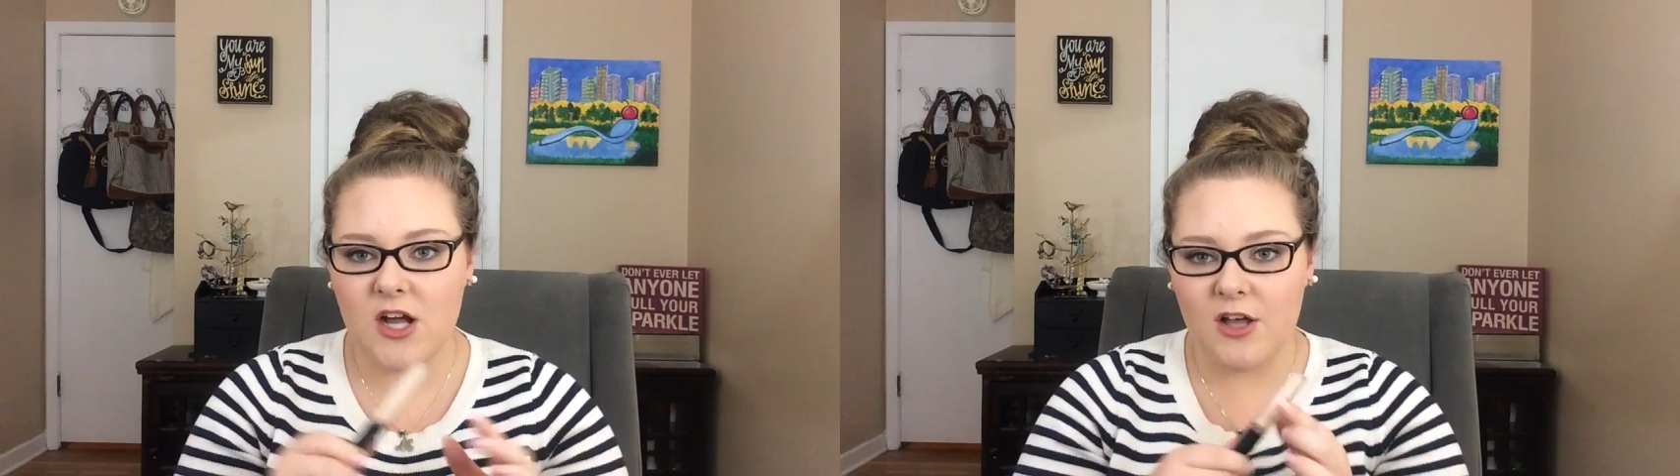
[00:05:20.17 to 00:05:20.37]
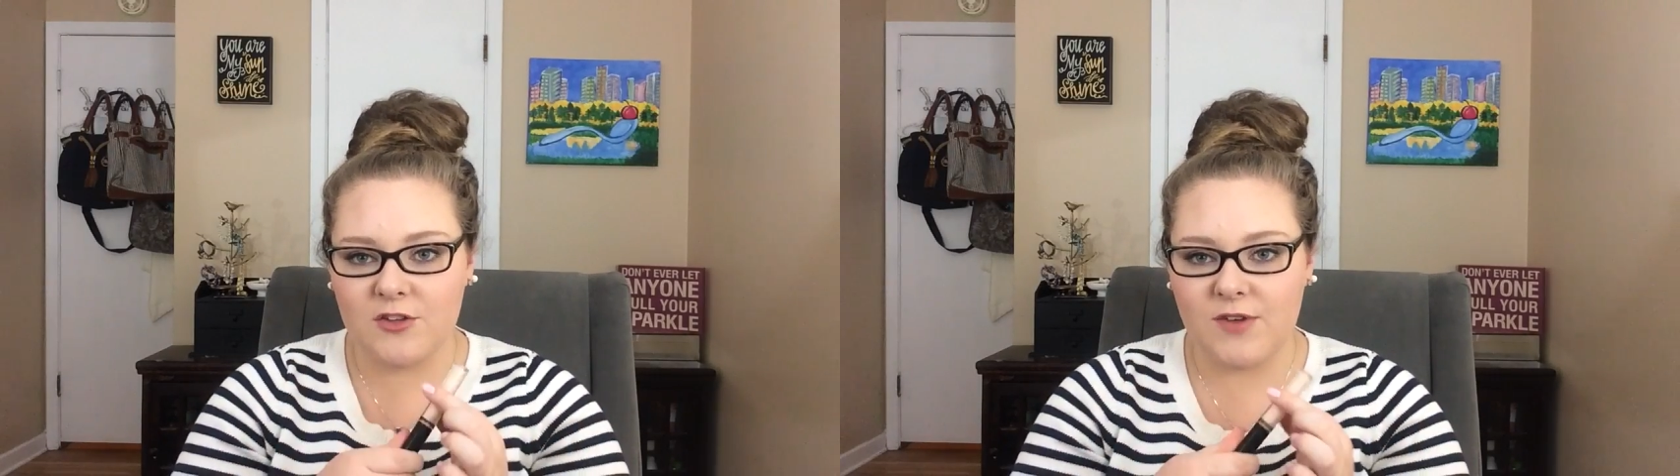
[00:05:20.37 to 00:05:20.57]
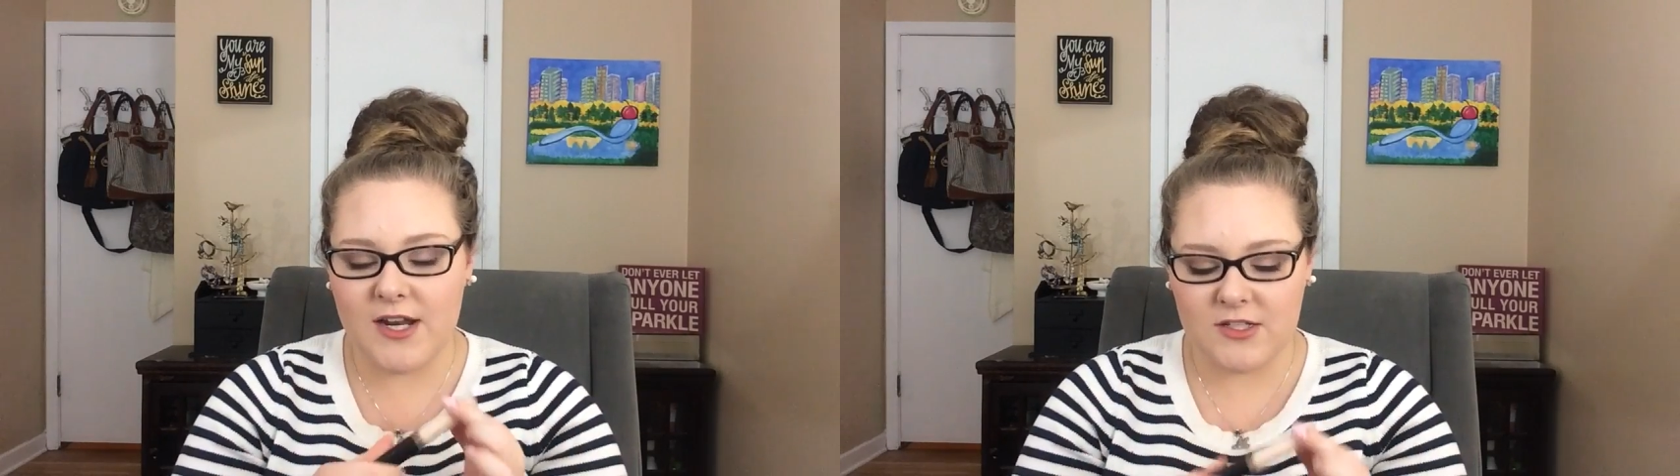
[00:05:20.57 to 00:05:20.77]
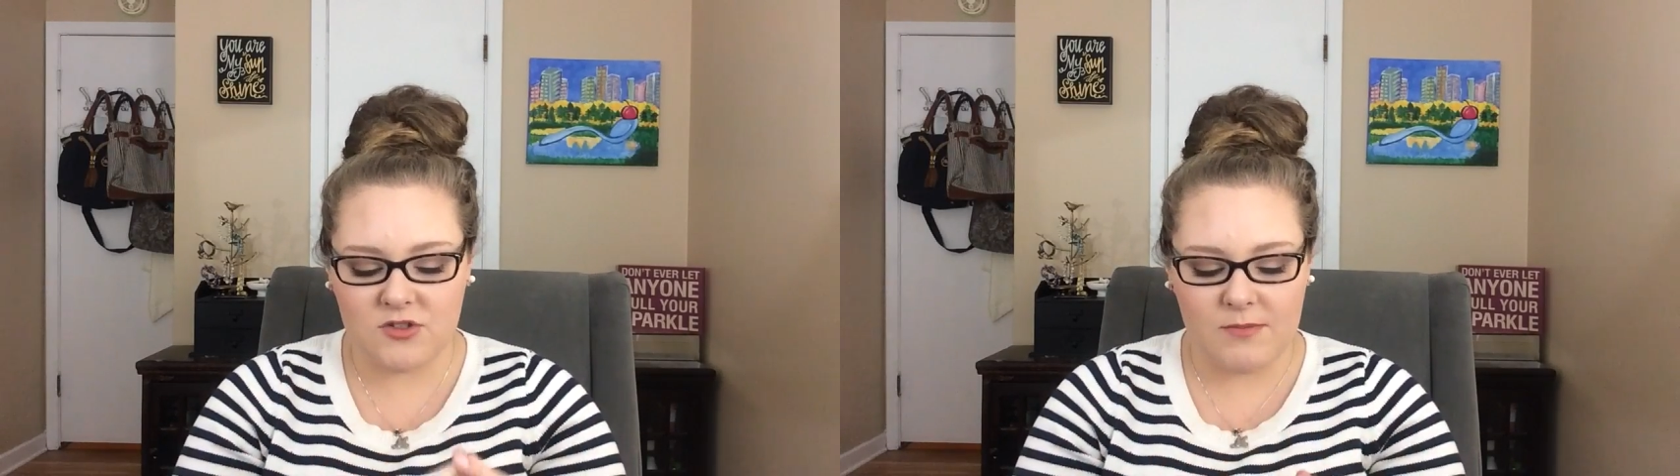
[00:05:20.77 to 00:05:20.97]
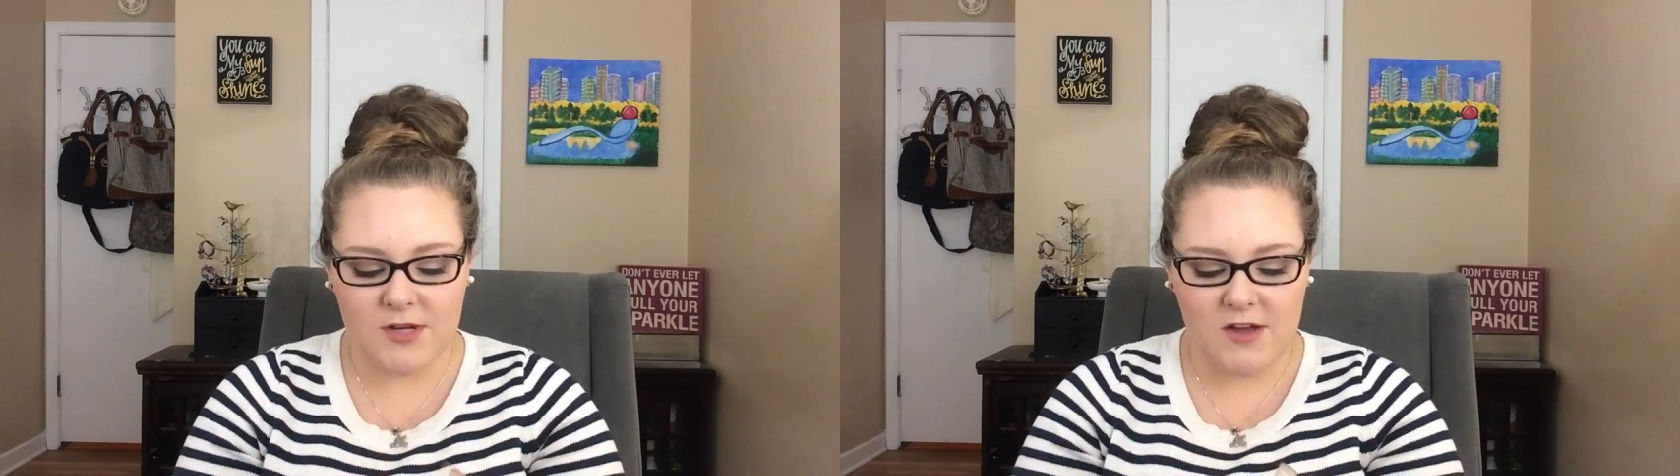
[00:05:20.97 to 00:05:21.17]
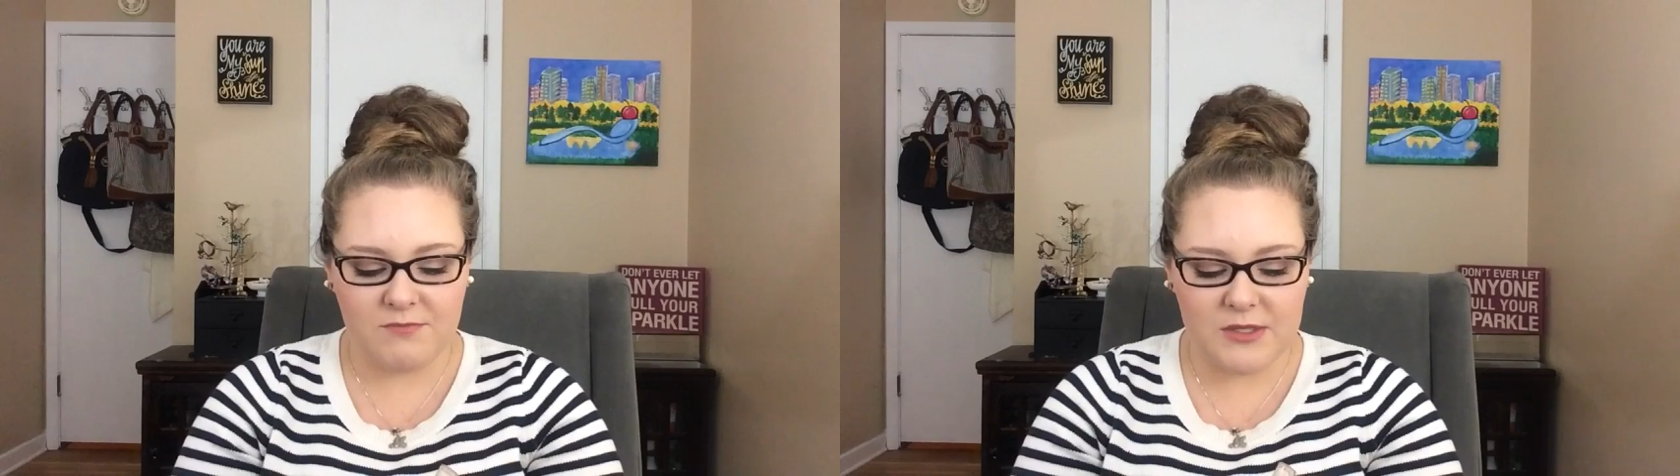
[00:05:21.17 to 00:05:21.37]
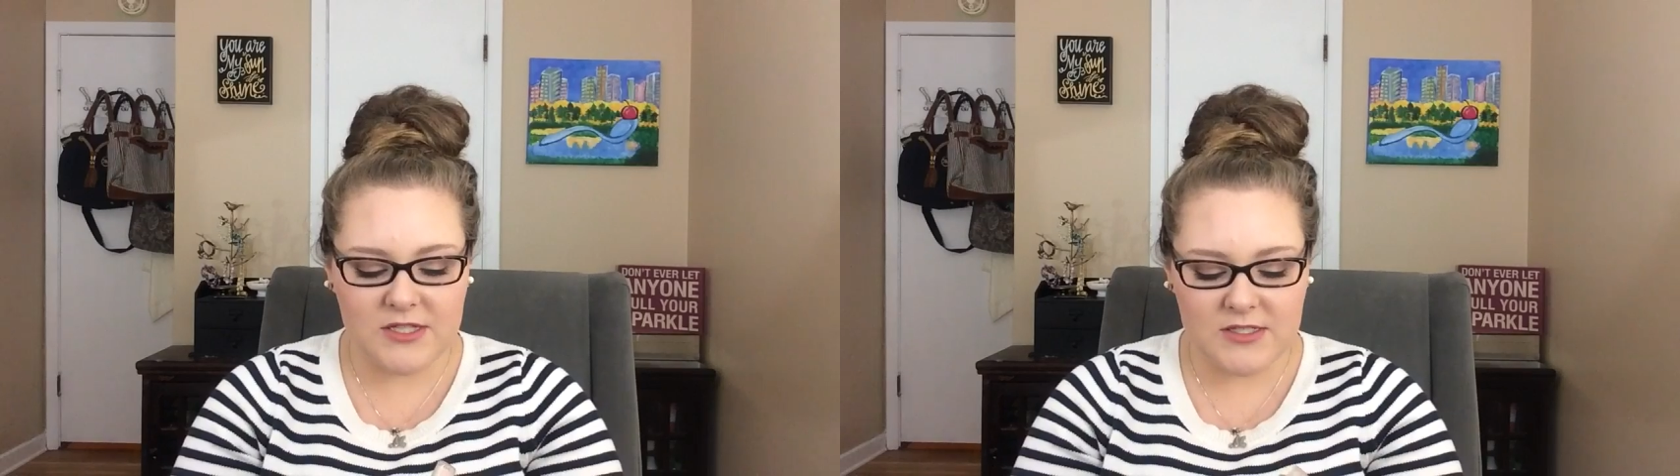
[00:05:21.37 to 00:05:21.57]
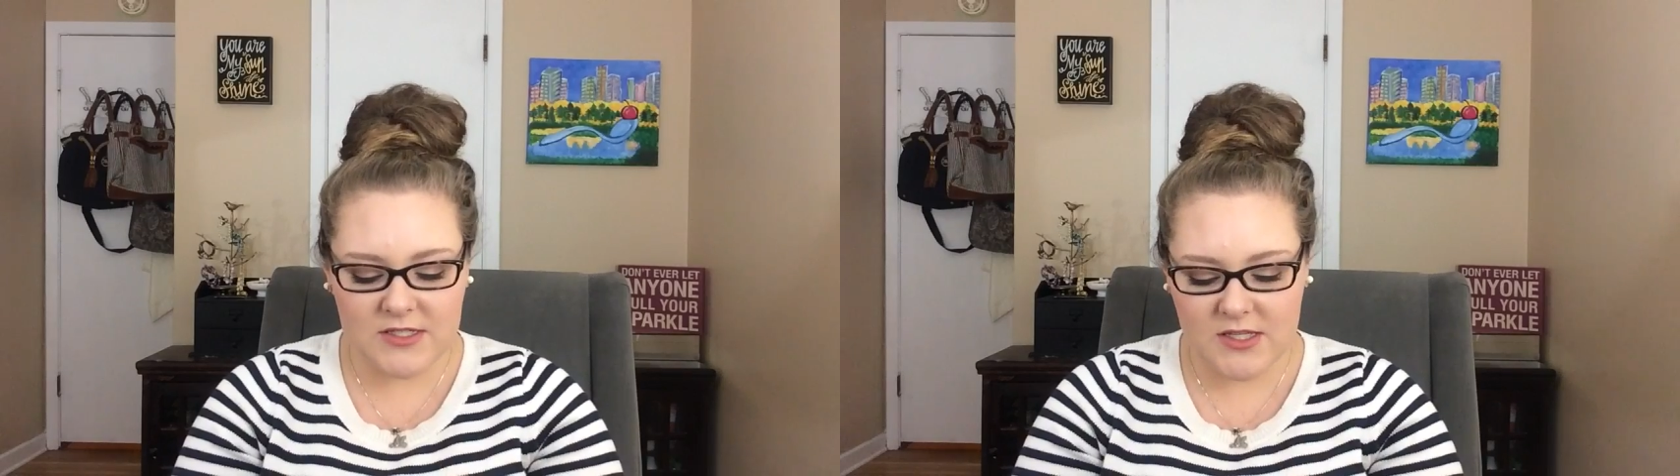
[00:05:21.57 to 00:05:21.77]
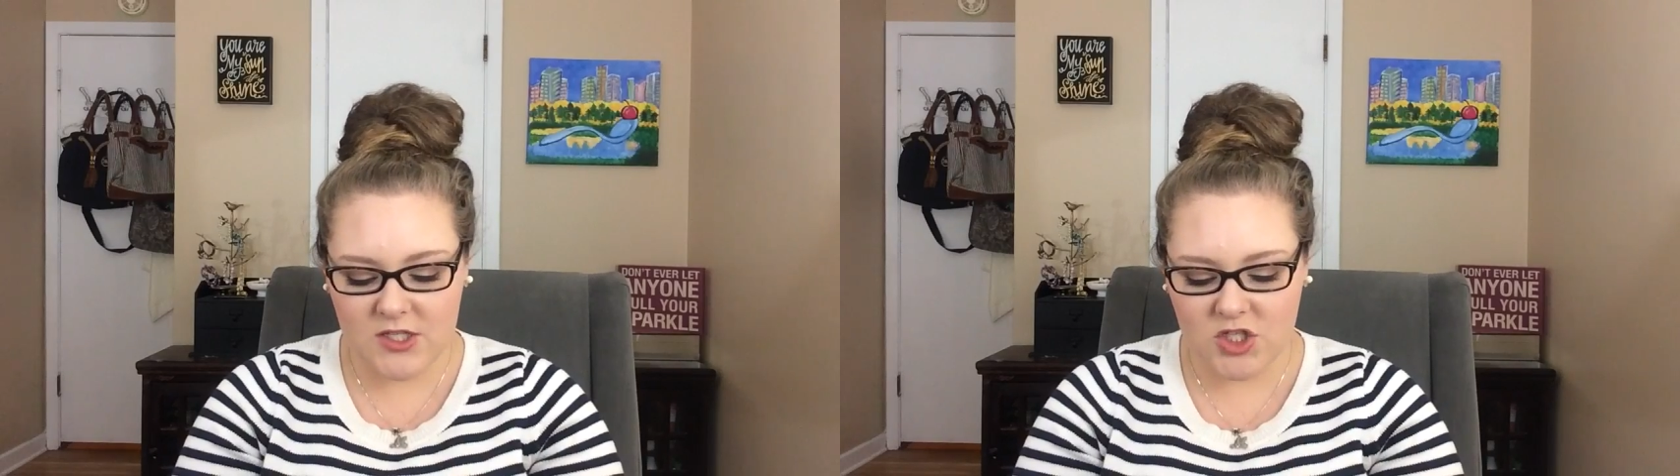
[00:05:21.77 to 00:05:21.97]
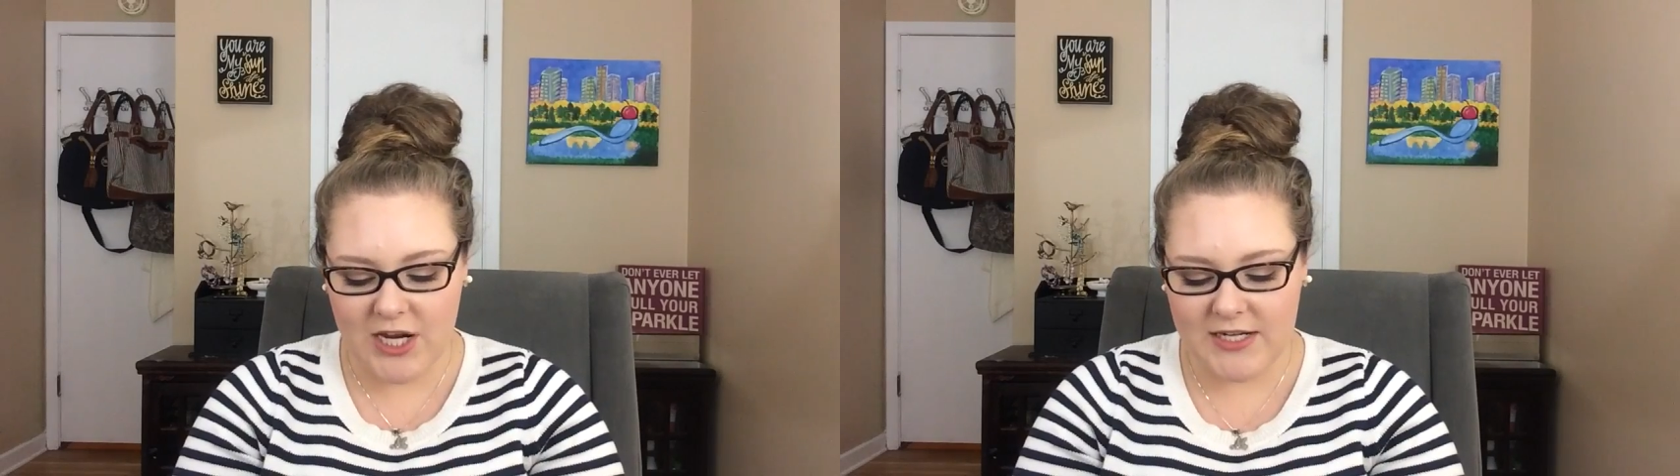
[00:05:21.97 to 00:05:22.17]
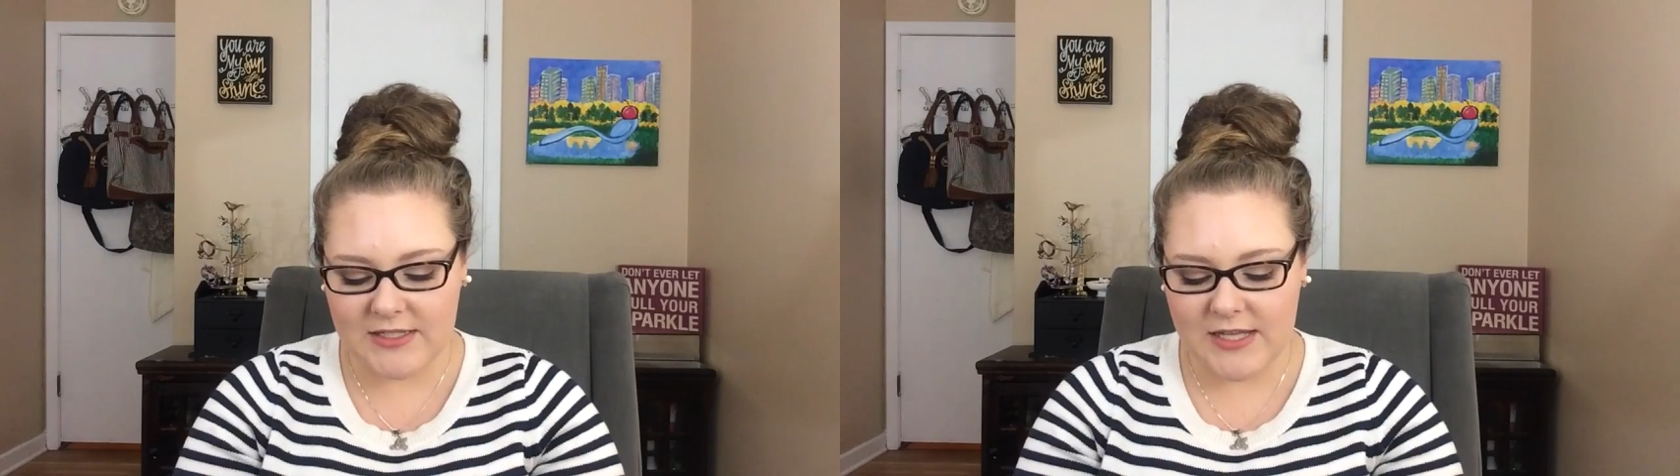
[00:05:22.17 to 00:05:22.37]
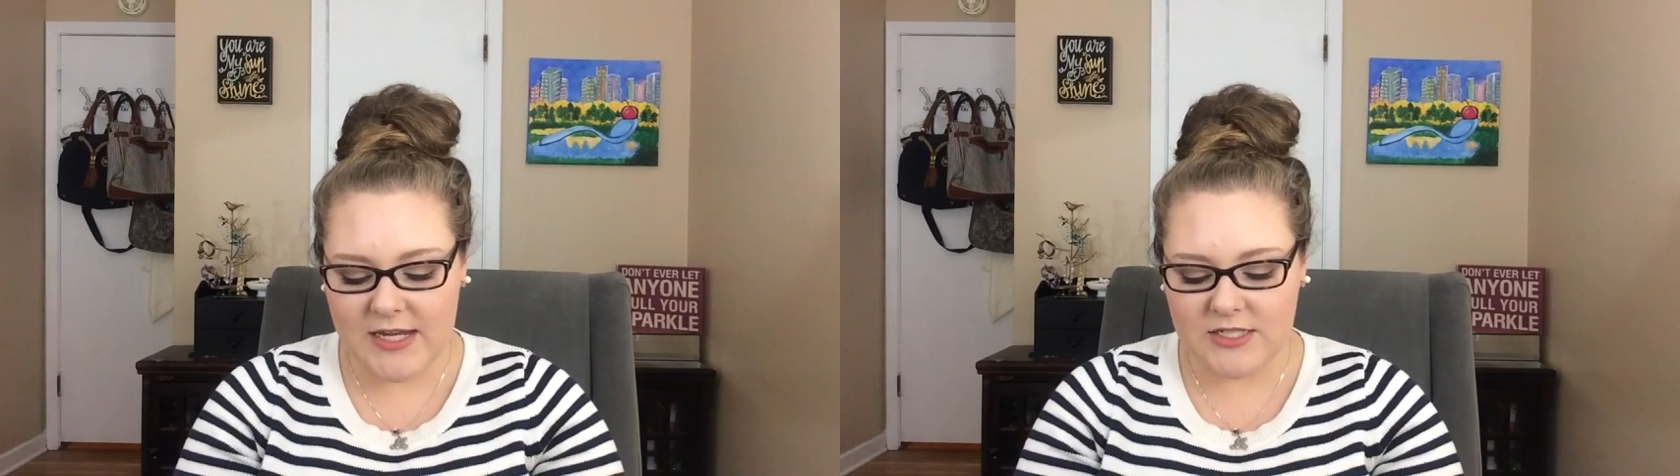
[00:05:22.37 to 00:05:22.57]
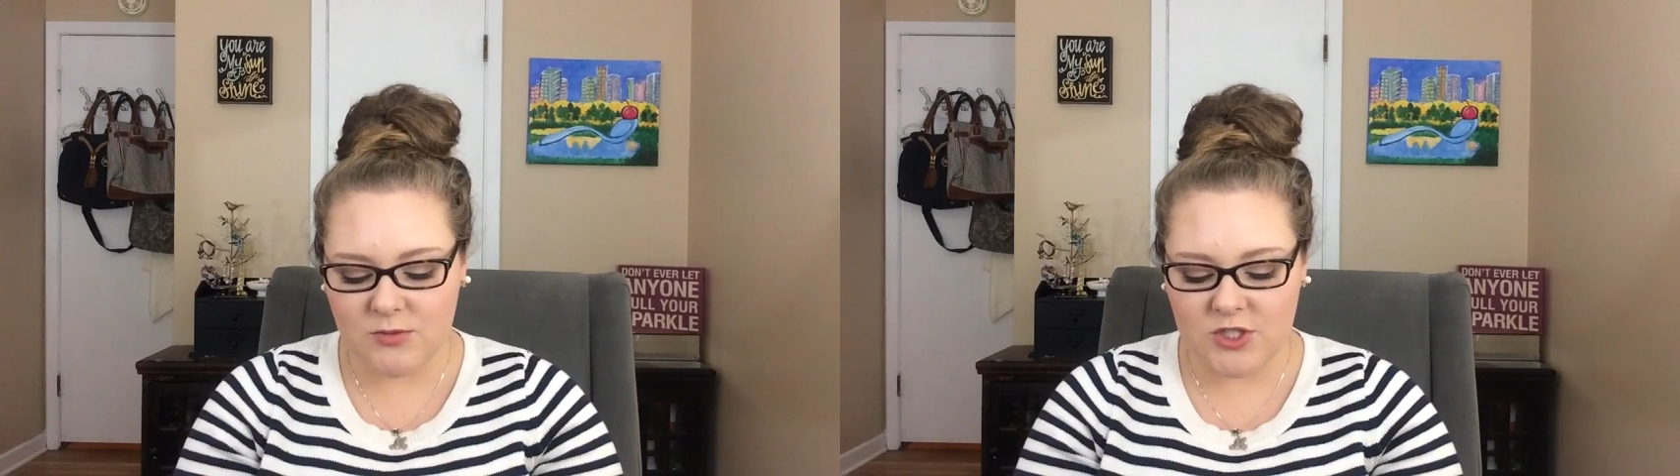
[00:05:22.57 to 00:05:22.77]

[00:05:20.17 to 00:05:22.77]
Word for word: All the writing's rubbed off, but this is in the shade Light,